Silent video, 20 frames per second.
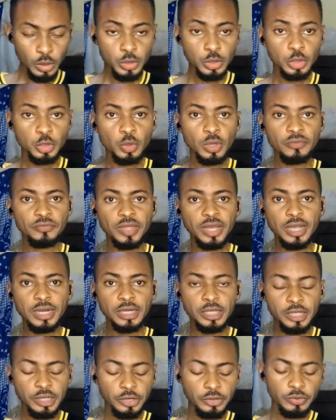So after
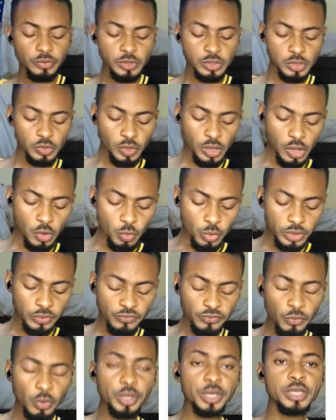clicking run, so I'll wait
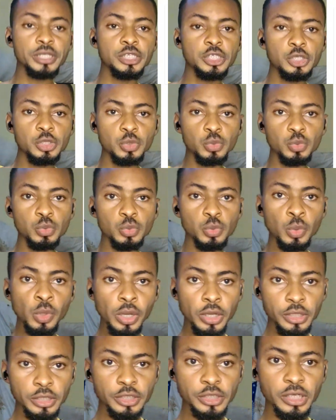for it to
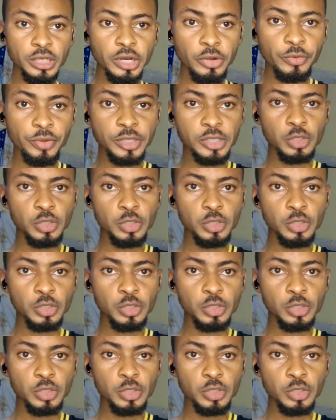generate.